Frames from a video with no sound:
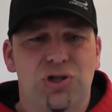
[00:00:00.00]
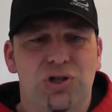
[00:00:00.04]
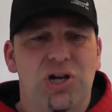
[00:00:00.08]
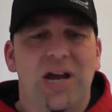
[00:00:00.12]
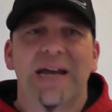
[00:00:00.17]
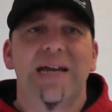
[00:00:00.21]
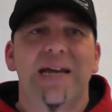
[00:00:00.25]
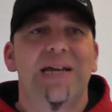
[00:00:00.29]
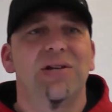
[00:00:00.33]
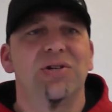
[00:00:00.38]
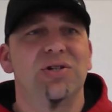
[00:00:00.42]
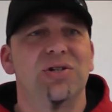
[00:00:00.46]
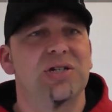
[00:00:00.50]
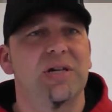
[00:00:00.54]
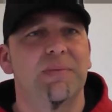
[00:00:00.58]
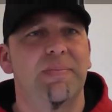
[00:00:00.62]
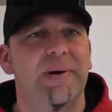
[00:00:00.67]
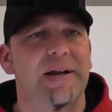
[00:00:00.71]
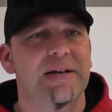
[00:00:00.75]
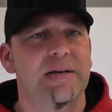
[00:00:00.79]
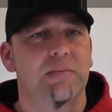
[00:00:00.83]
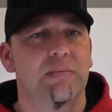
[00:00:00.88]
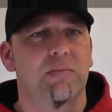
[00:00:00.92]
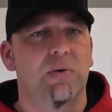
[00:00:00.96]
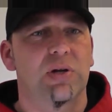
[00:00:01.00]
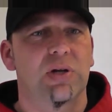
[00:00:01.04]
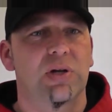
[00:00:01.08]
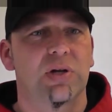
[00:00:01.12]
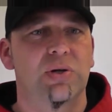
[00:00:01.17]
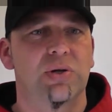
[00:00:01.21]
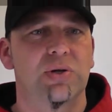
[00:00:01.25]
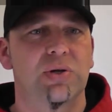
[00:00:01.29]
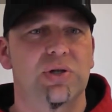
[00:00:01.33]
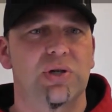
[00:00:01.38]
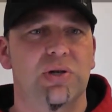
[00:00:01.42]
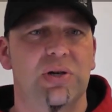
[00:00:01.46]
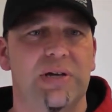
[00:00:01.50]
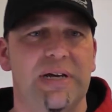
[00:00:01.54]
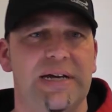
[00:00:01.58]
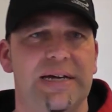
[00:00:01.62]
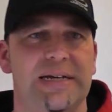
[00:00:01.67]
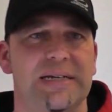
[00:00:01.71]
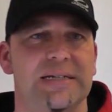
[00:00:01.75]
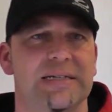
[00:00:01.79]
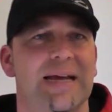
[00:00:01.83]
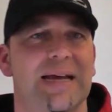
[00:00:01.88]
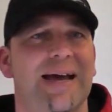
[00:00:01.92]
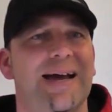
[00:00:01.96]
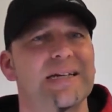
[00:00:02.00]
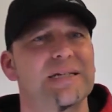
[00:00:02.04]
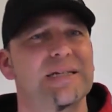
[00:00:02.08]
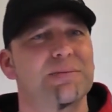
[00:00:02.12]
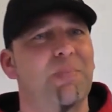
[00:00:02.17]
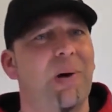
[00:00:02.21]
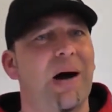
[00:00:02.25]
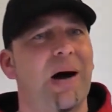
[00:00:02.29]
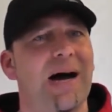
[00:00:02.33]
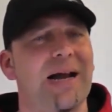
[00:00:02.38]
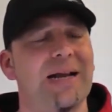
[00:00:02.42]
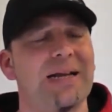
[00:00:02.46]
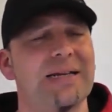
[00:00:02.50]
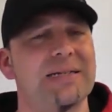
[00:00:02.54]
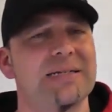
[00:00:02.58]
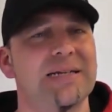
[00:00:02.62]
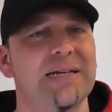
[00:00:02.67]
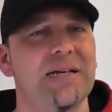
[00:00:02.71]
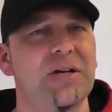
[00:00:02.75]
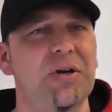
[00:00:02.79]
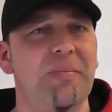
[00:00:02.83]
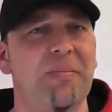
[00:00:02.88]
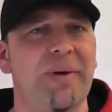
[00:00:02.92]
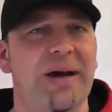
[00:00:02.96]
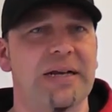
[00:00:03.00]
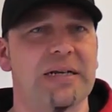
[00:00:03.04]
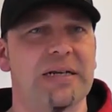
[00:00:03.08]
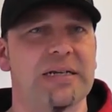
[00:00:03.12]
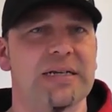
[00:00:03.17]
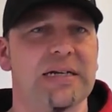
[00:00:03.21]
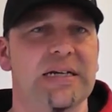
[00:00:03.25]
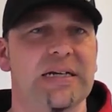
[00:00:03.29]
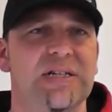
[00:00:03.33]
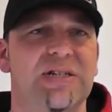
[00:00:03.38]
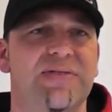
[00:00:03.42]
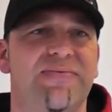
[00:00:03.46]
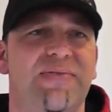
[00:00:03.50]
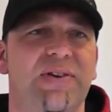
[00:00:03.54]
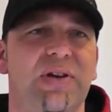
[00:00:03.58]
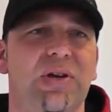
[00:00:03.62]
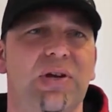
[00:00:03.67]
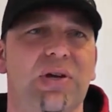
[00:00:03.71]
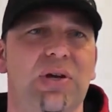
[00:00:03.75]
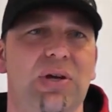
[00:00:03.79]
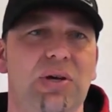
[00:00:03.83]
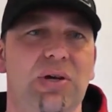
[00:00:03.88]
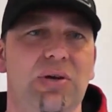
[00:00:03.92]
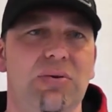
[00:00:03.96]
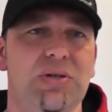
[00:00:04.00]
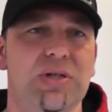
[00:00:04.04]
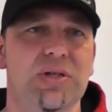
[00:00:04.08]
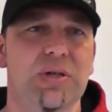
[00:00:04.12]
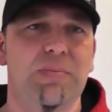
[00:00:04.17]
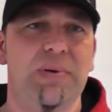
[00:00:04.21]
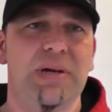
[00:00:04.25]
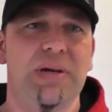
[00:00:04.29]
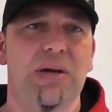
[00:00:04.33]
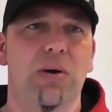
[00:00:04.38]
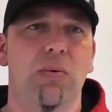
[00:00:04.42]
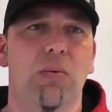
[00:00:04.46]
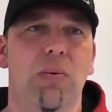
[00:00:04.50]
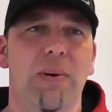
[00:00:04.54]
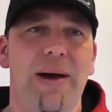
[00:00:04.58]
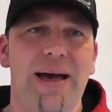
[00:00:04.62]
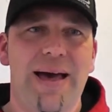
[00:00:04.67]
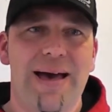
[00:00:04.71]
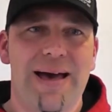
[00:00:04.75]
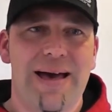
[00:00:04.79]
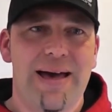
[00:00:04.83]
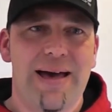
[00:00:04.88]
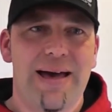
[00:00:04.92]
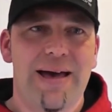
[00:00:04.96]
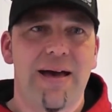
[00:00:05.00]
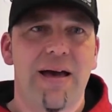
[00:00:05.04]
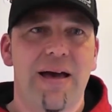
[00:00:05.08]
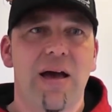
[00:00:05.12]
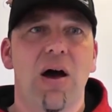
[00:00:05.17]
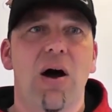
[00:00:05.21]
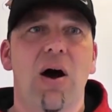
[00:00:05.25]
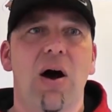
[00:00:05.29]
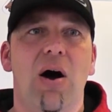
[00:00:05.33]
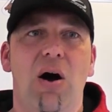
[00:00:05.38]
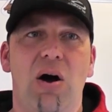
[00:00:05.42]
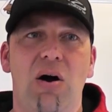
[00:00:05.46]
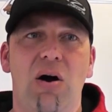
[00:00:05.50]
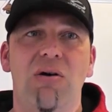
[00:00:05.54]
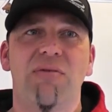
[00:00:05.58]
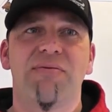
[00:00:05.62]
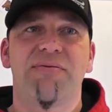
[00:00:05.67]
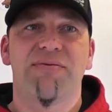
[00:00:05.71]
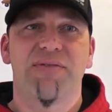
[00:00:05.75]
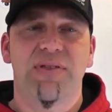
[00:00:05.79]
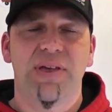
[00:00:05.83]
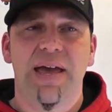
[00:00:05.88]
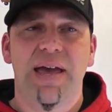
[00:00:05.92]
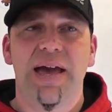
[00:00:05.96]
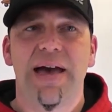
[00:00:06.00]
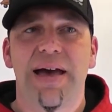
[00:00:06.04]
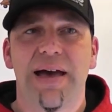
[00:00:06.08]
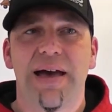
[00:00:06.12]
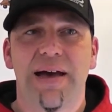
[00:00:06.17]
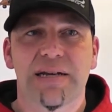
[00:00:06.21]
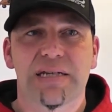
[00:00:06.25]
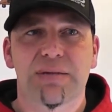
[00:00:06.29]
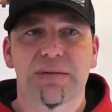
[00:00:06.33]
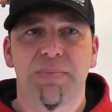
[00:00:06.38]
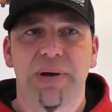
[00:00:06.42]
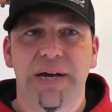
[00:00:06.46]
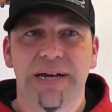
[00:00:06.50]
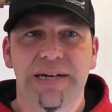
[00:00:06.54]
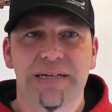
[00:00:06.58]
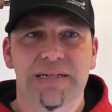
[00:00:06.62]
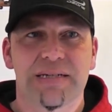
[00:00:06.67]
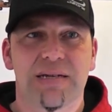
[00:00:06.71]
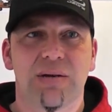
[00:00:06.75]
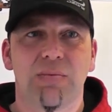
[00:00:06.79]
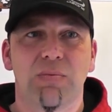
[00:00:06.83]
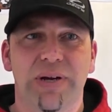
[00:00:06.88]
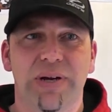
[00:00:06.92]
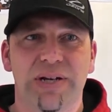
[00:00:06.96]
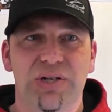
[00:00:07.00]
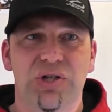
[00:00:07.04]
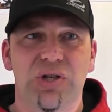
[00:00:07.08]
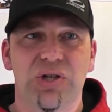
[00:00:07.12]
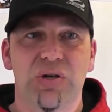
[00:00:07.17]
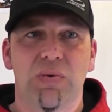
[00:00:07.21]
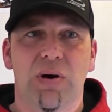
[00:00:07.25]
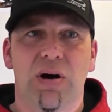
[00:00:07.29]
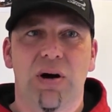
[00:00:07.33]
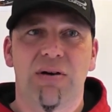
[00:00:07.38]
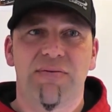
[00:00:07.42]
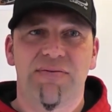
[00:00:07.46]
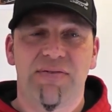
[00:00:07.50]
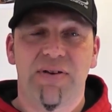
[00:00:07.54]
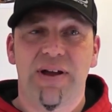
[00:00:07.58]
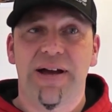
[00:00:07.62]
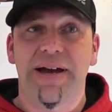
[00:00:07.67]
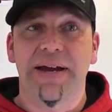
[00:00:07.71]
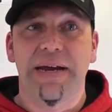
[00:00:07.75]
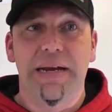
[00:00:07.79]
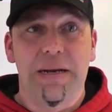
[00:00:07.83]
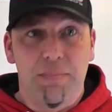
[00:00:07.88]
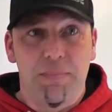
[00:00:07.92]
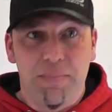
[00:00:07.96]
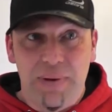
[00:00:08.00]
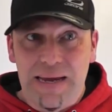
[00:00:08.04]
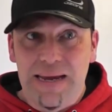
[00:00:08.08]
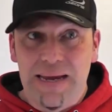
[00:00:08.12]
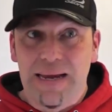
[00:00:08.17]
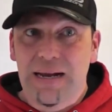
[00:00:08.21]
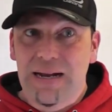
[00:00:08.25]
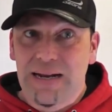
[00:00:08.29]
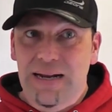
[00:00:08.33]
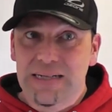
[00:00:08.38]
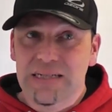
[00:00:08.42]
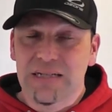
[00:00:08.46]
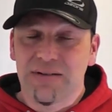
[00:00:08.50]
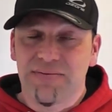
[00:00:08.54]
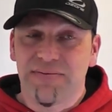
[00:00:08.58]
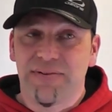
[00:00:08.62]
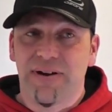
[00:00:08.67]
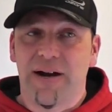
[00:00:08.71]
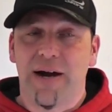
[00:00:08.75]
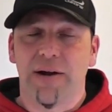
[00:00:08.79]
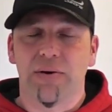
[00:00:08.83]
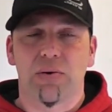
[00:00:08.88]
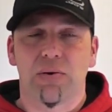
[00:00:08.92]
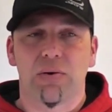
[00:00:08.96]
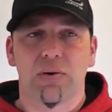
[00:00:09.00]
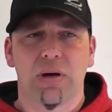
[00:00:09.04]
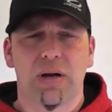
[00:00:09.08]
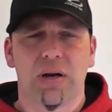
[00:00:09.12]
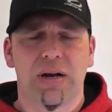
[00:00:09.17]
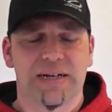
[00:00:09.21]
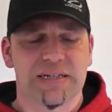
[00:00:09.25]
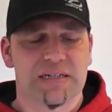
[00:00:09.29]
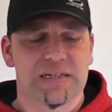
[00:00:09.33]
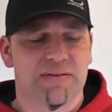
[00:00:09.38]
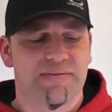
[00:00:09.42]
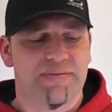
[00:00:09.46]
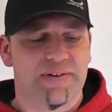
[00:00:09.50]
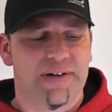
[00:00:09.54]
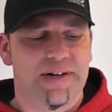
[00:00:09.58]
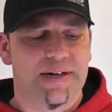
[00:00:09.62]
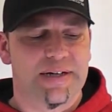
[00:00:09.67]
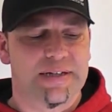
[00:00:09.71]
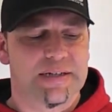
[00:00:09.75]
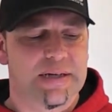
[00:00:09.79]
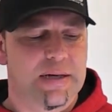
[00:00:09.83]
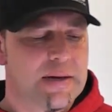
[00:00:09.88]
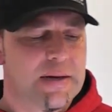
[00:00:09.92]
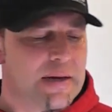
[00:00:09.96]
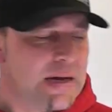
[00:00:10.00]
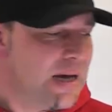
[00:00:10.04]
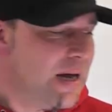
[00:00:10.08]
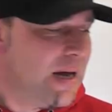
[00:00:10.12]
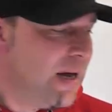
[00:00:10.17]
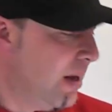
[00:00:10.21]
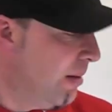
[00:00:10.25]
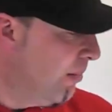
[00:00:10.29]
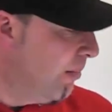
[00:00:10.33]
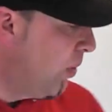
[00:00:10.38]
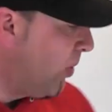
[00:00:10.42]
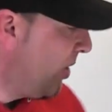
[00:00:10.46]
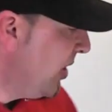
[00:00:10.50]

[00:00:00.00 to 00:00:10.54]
change depending on what the country is. As pilot in command, it is for you to be aware of the airspace in which you are flying, be it classified or unclassified. But